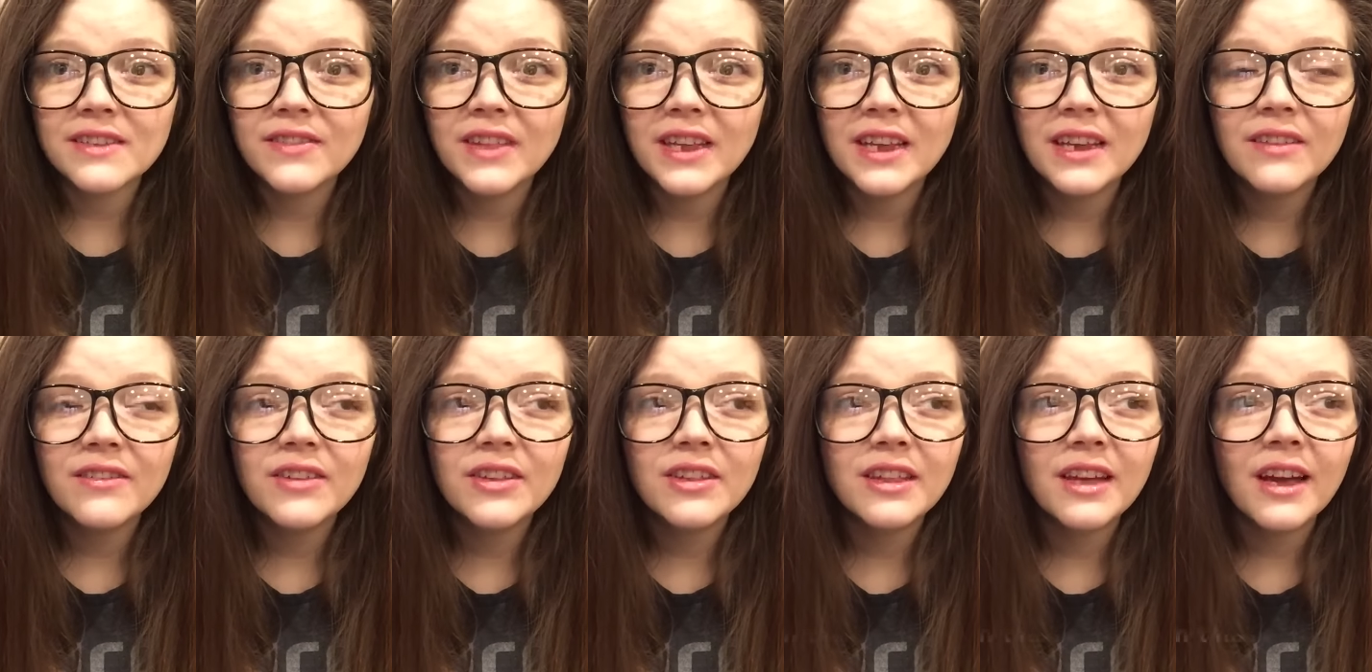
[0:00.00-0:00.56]
If they
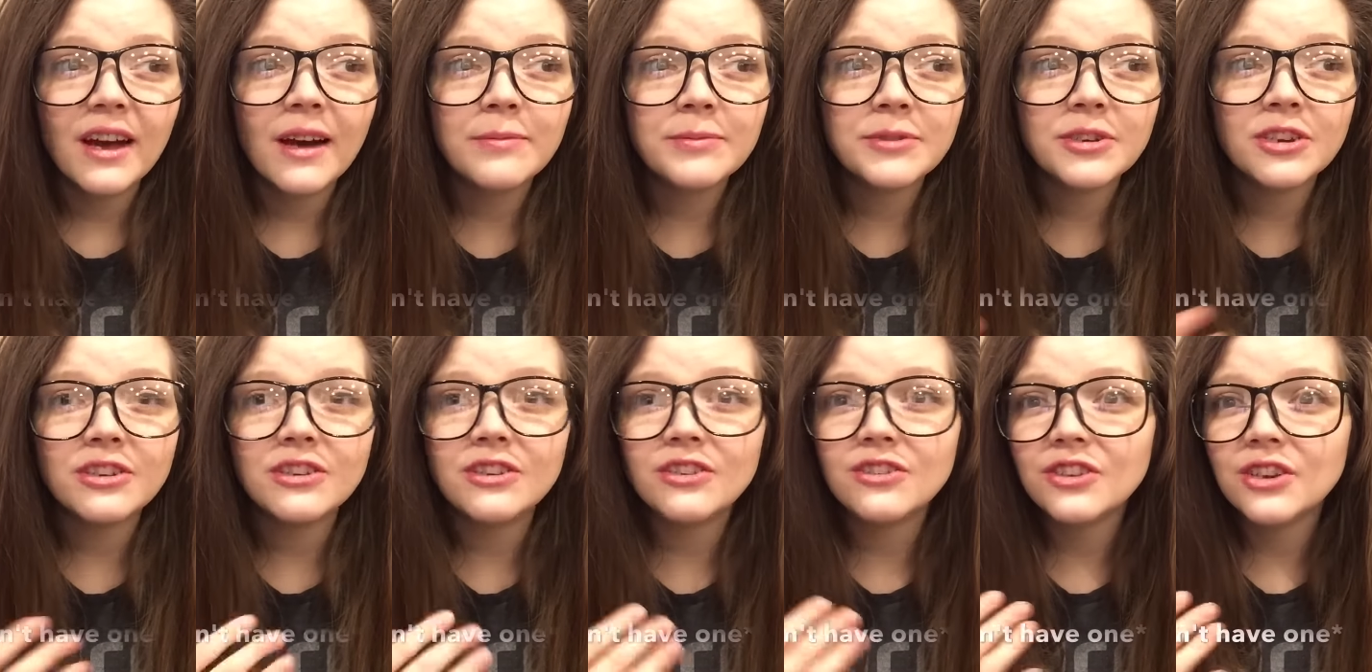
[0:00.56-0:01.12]
give you the
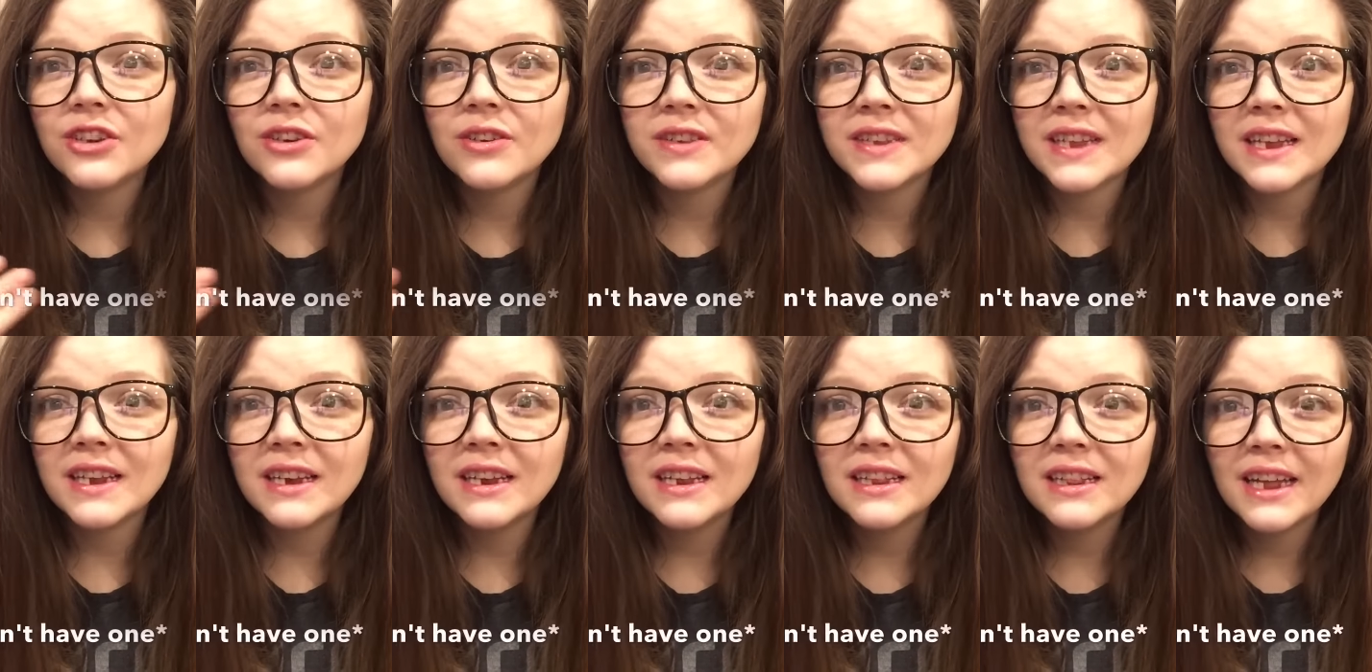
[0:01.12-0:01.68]
option to choose
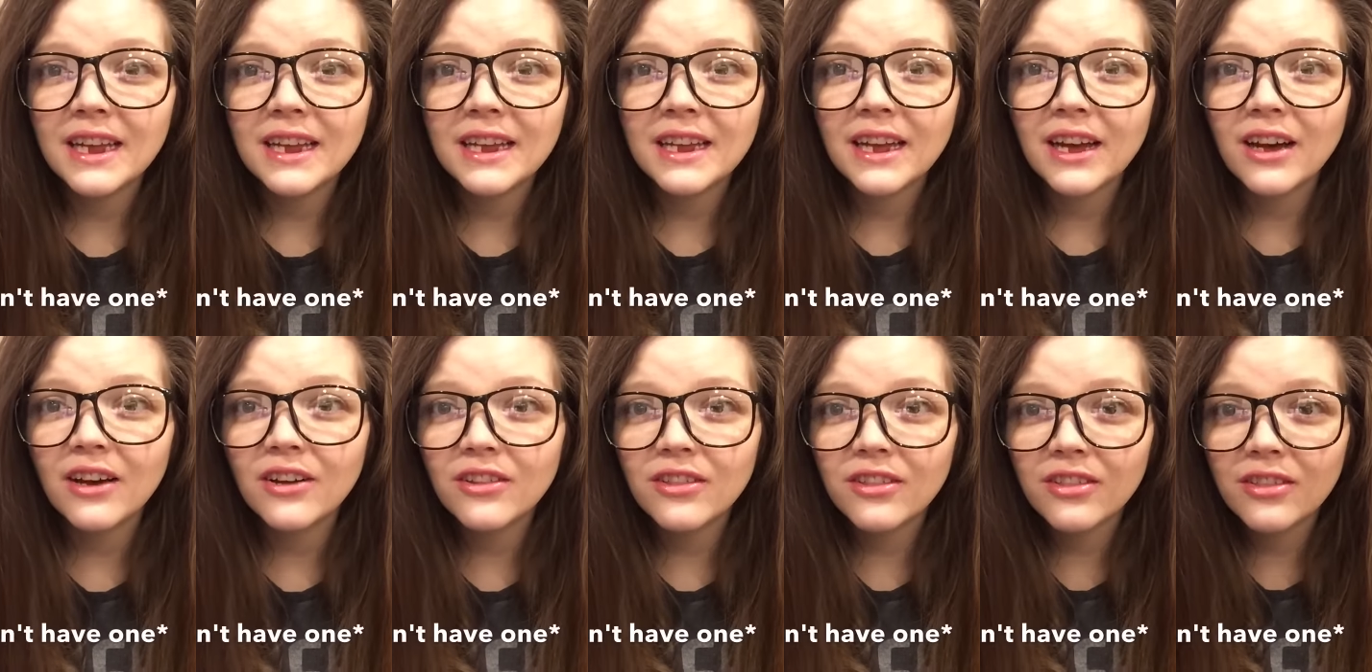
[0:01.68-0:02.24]
any like
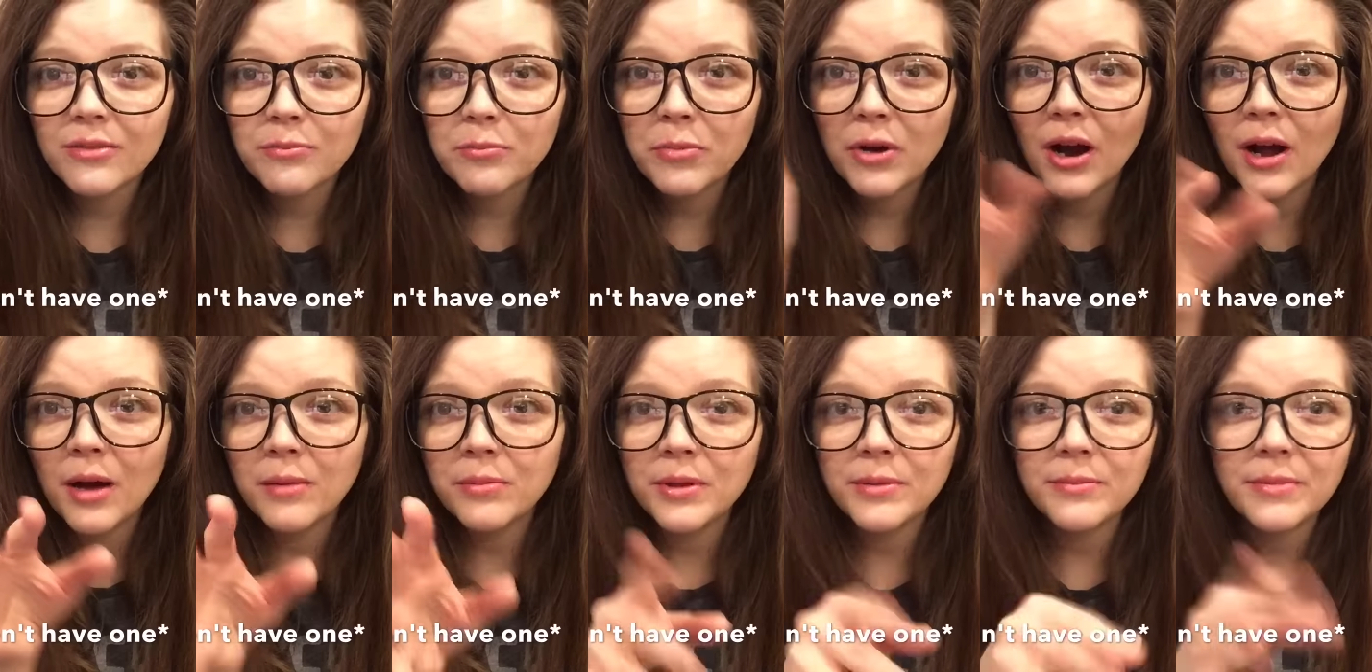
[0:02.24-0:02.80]
health
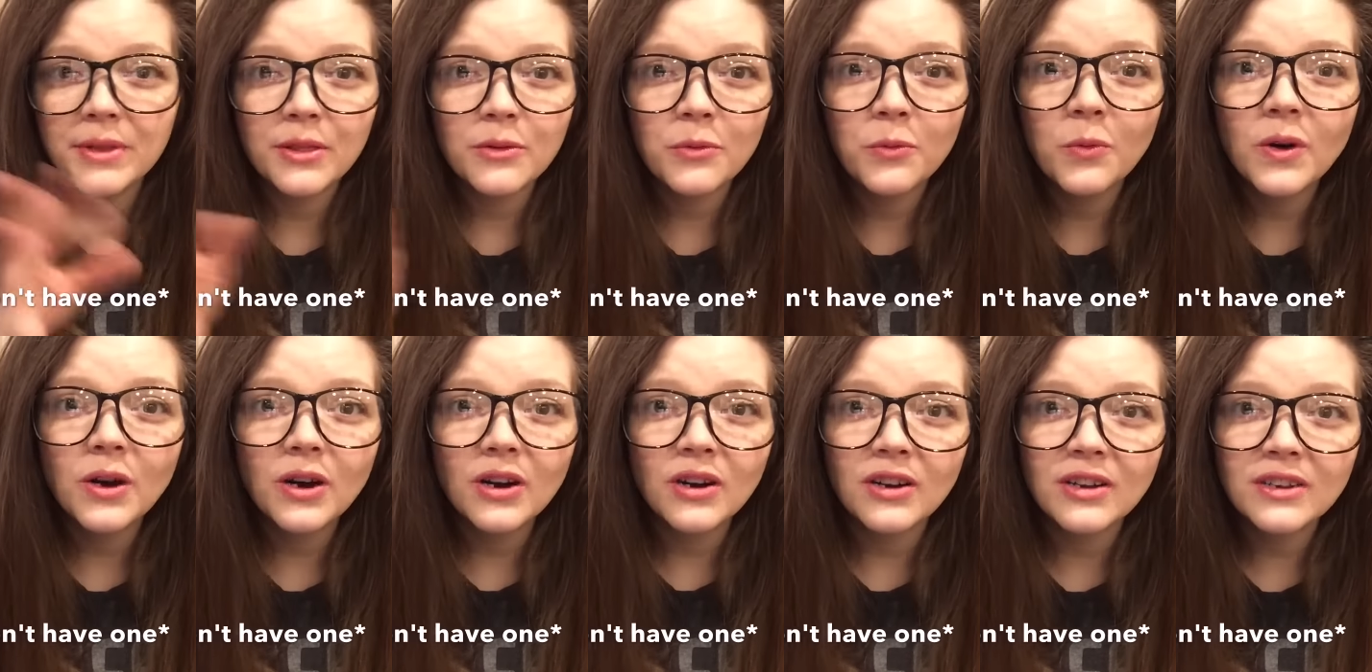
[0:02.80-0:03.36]
problem in the
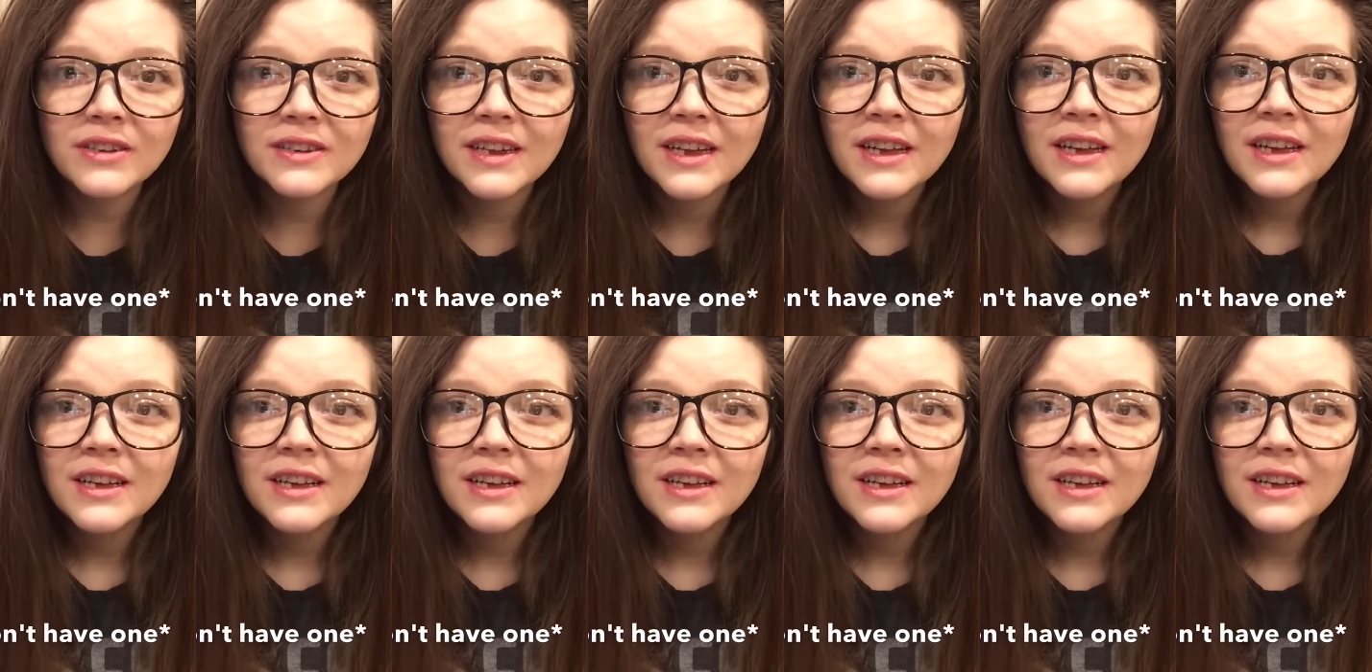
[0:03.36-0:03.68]
world